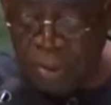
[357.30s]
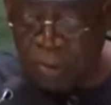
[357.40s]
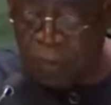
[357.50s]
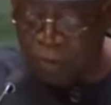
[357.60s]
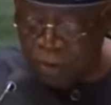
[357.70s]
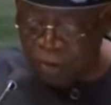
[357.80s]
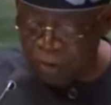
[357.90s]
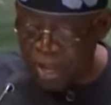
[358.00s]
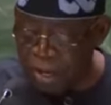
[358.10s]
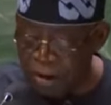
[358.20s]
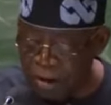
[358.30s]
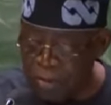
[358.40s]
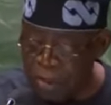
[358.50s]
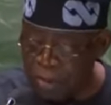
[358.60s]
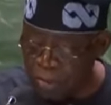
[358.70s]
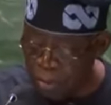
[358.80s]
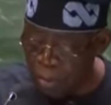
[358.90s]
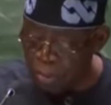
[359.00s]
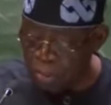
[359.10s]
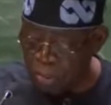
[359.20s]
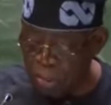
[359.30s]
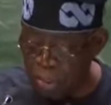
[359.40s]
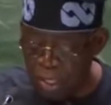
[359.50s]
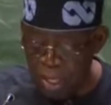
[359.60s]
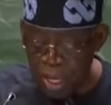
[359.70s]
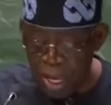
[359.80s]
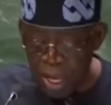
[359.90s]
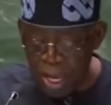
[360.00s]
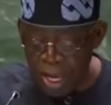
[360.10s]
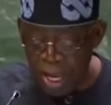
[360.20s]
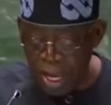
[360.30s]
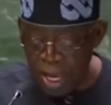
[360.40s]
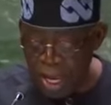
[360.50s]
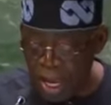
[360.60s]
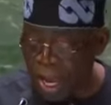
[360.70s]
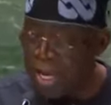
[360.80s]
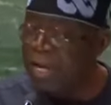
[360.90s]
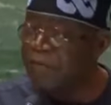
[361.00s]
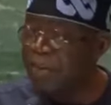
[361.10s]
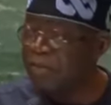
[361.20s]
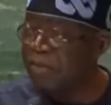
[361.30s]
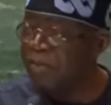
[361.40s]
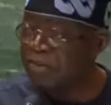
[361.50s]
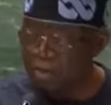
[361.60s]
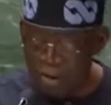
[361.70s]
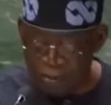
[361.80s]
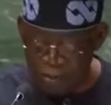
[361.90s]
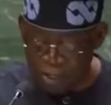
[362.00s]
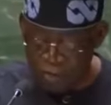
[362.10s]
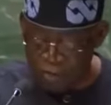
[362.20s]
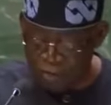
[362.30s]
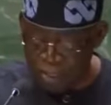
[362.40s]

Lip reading: to foster economic growth and investors' confidence